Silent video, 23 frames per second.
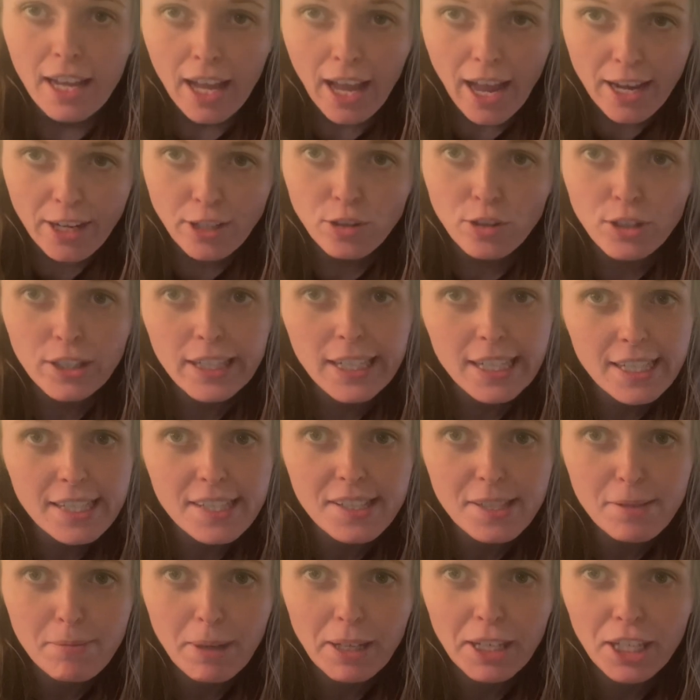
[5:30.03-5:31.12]
ingredient
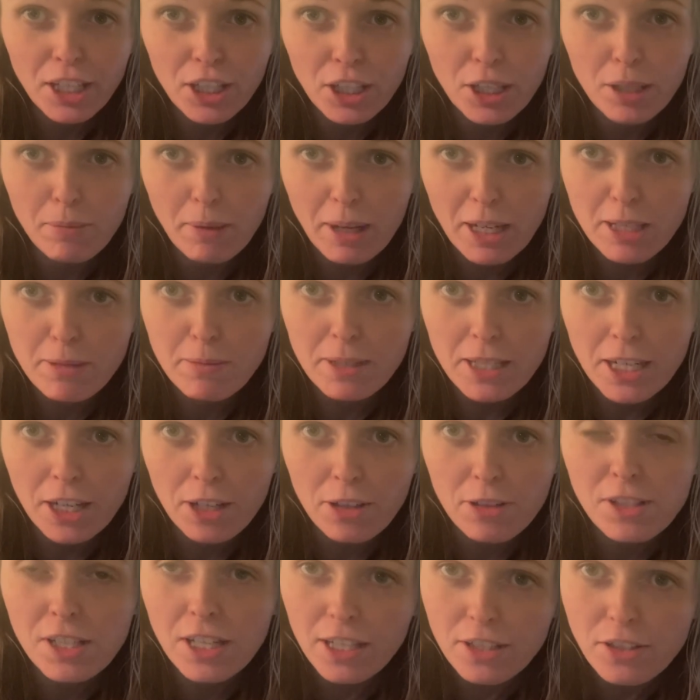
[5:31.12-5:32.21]
to making good mashed
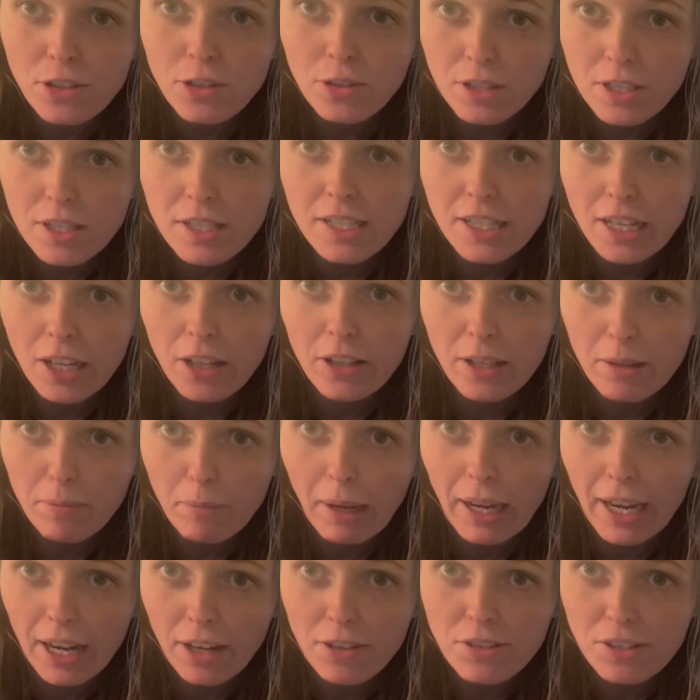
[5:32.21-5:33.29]
potatoes, as you can tell that
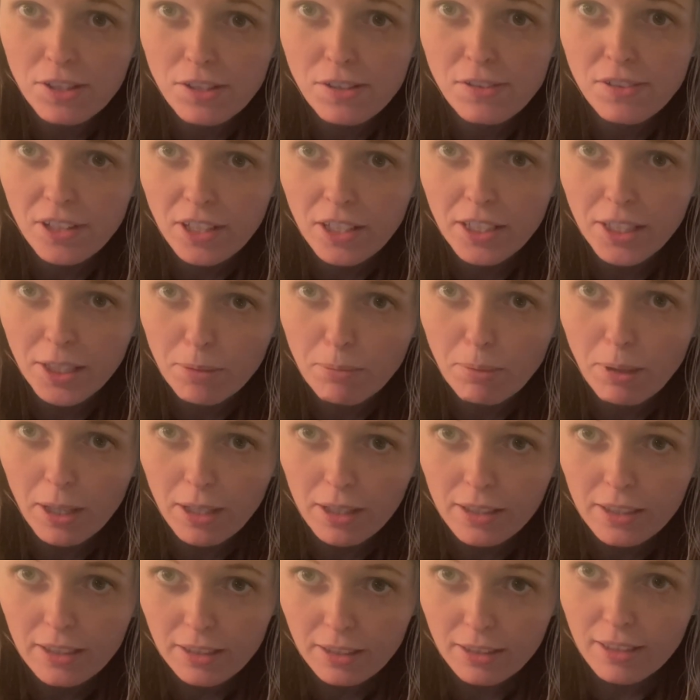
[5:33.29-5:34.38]
my house is falling
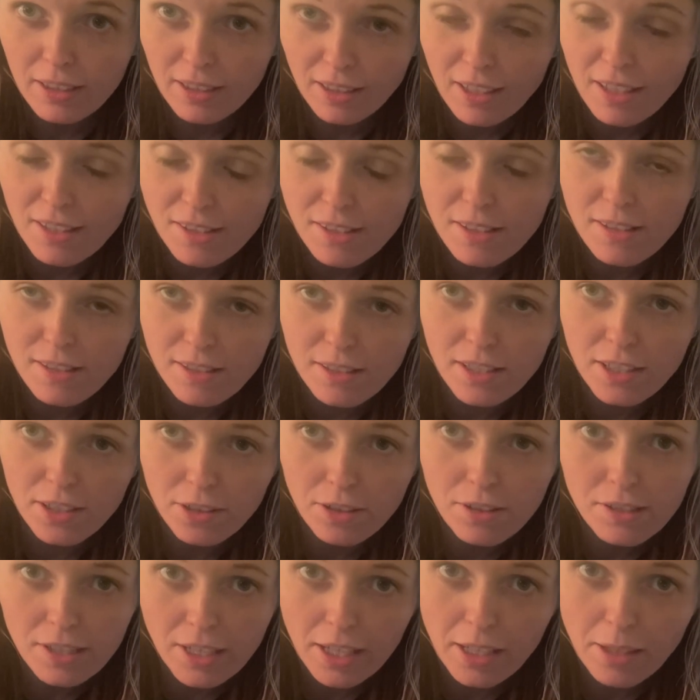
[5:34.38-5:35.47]
apart because it's
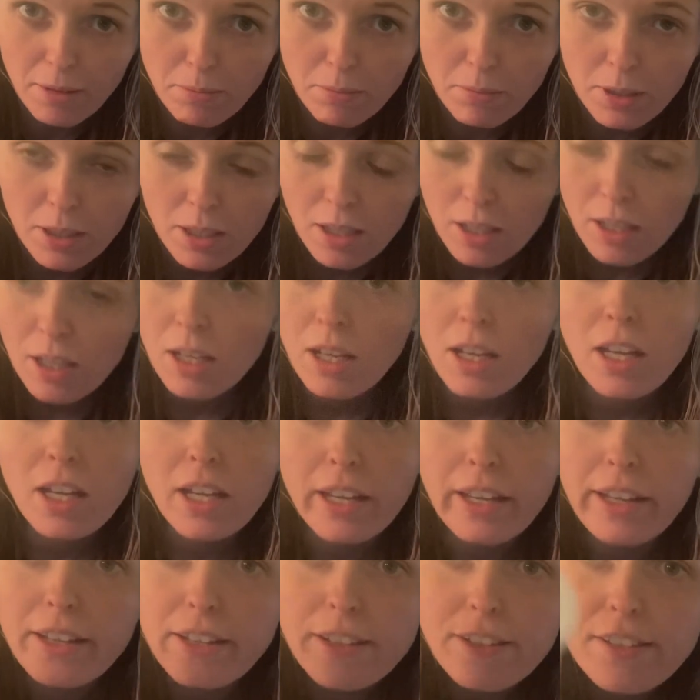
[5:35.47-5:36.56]
dinner time,
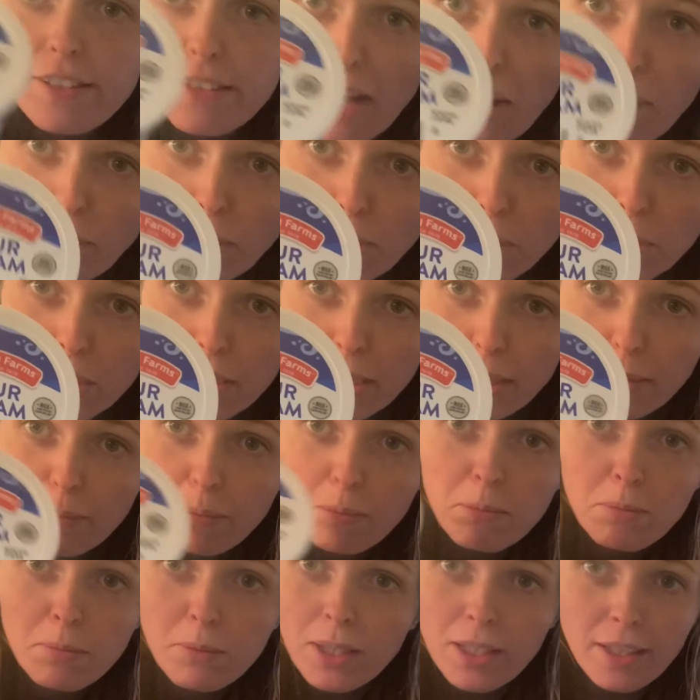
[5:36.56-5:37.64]
is sour
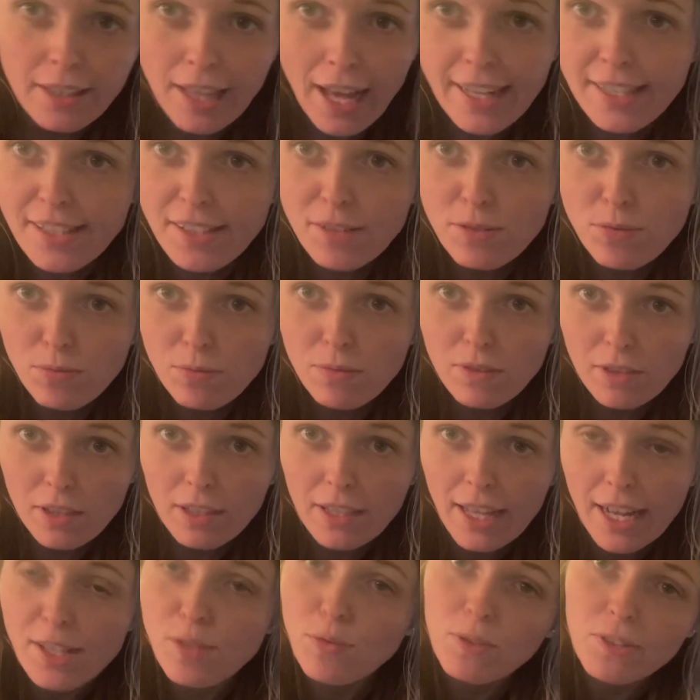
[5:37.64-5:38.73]
cream. That's
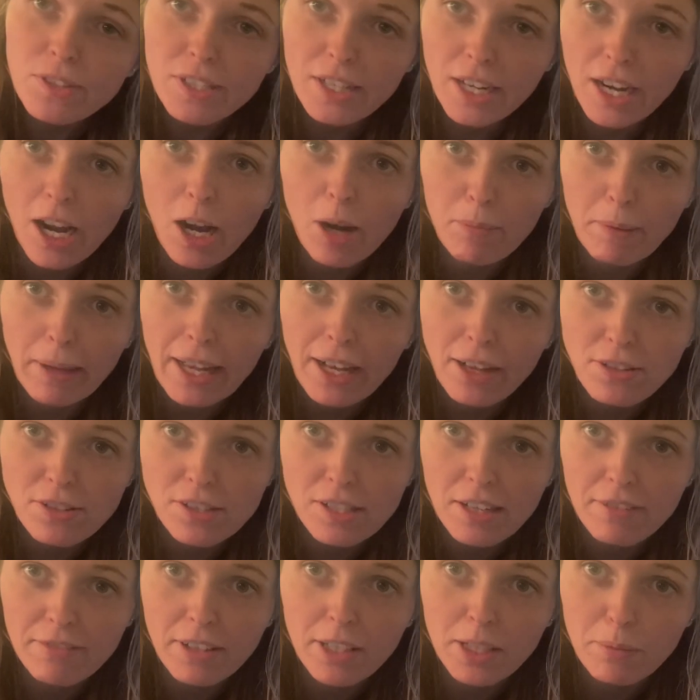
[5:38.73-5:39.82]
what's gonna help my house
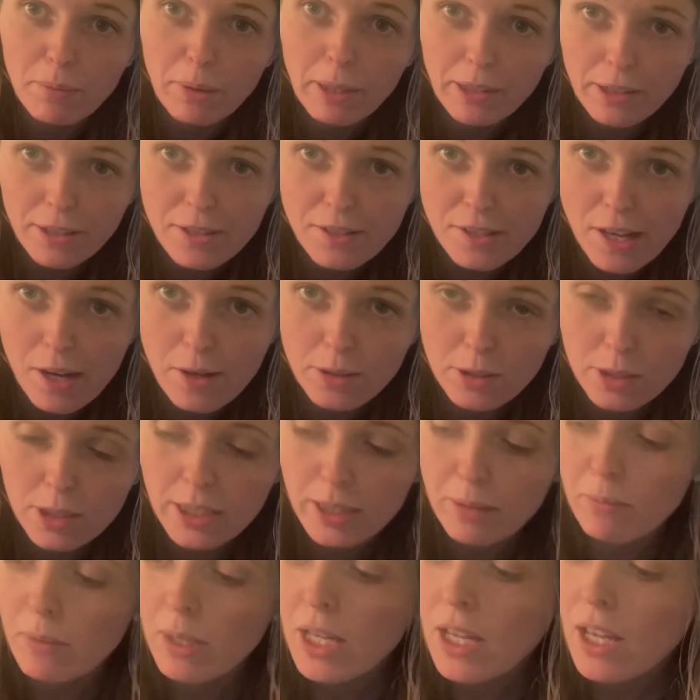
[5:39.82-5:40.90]
not fall apart, is sour cream.